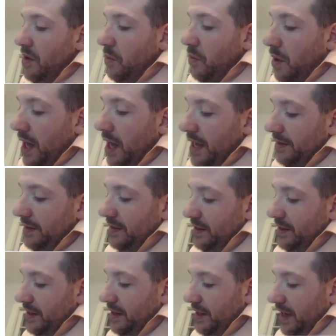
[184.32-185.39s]
why is
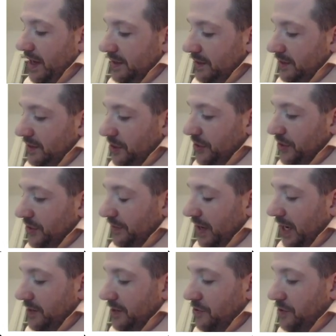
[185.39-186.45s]
it that the concentration of
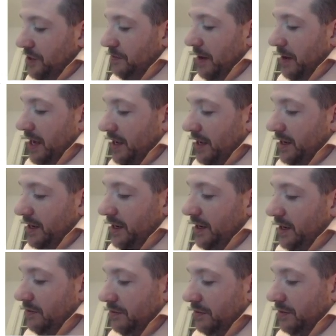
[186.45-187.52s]
hydronium ion
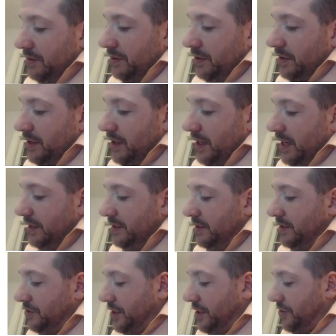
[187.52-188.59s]
equals the
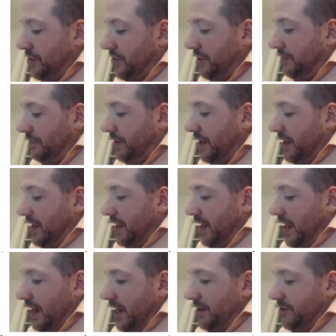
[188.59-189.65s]
concentration of
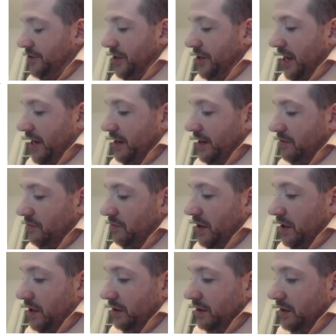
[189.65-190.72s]
hydrogen ion?
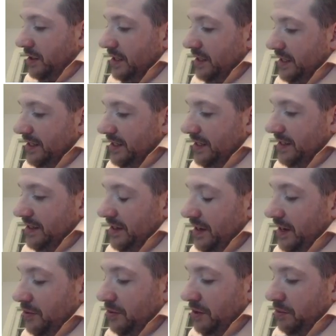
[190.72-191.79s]
Well, this is
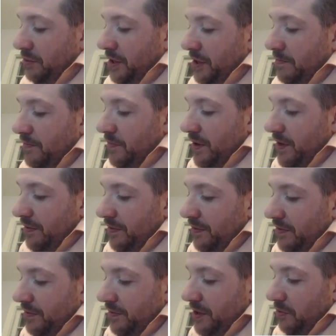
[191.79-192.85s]
an equilibrium.
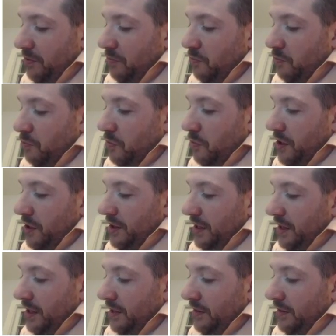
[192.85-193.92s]
For every one of
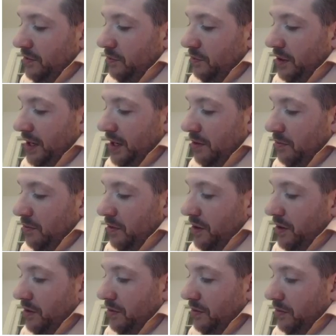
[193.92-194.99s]
these, we get
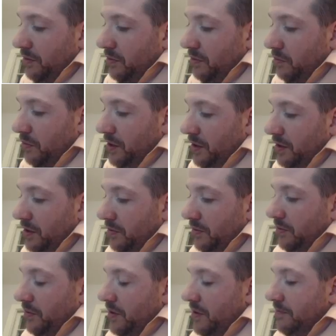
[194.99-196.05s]
one of those and one of
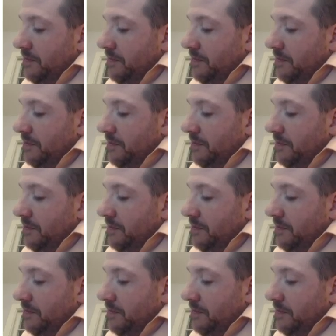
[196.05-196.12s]
those.